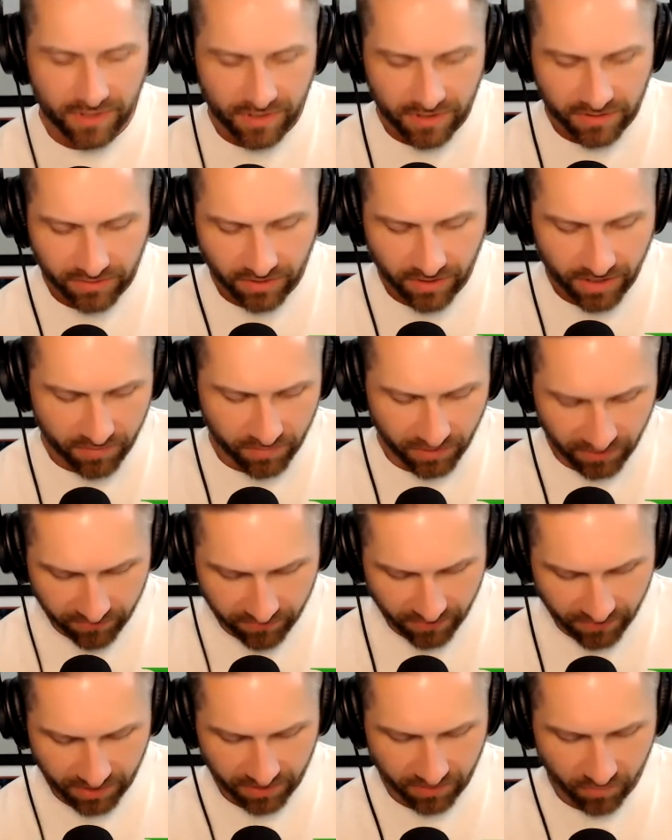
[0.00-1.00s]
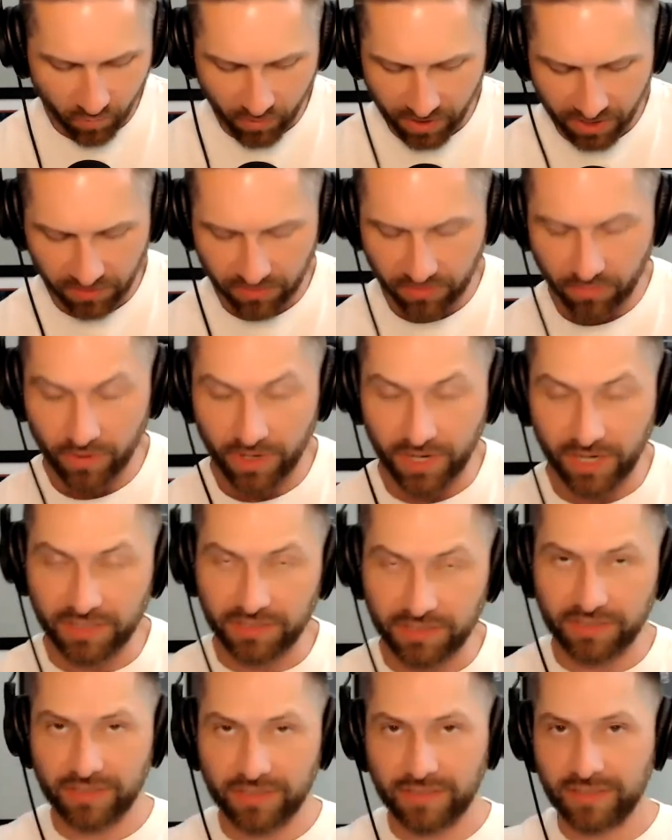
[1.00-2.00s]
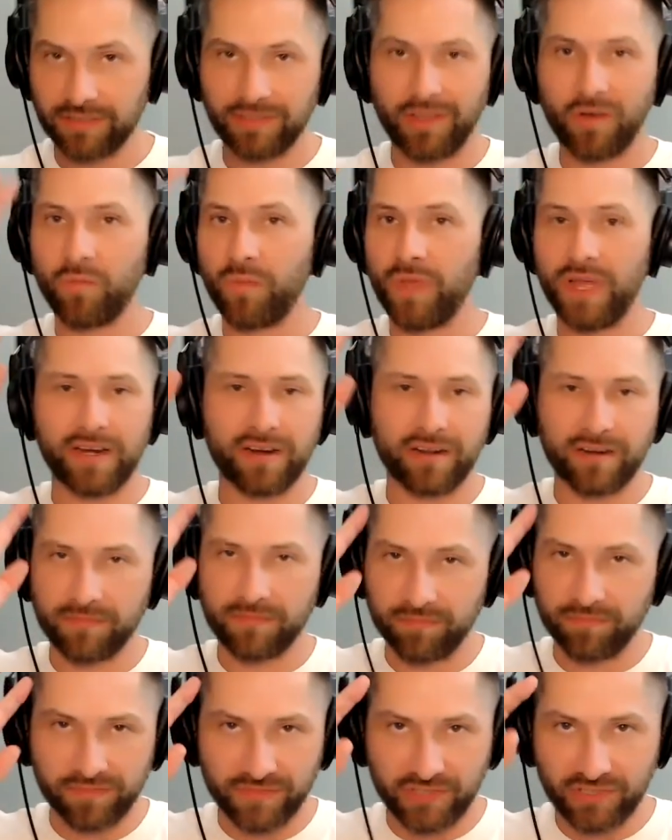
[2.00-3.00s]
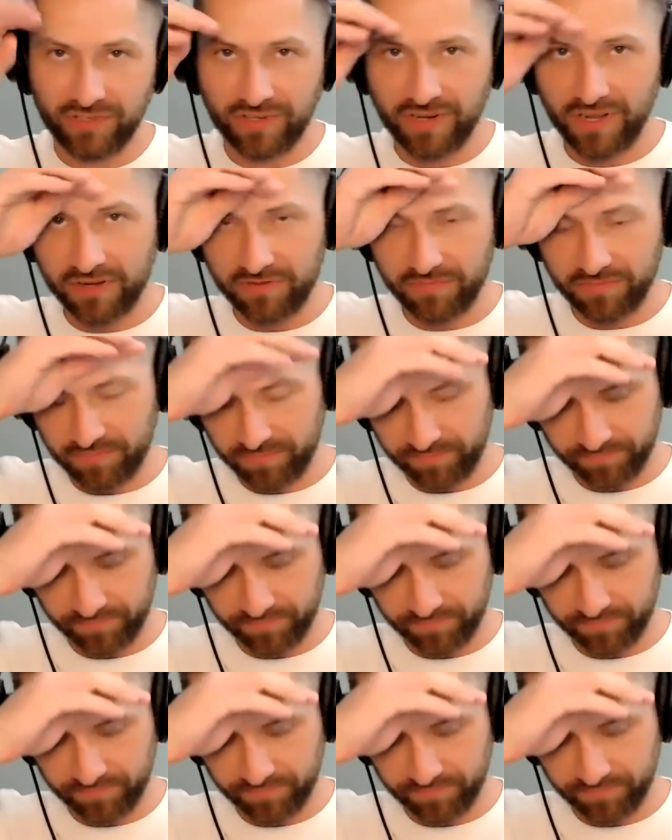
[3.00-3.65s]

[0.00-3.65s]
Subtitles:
So that'll be fun and weird to watch. Don't bet on them. Just don't.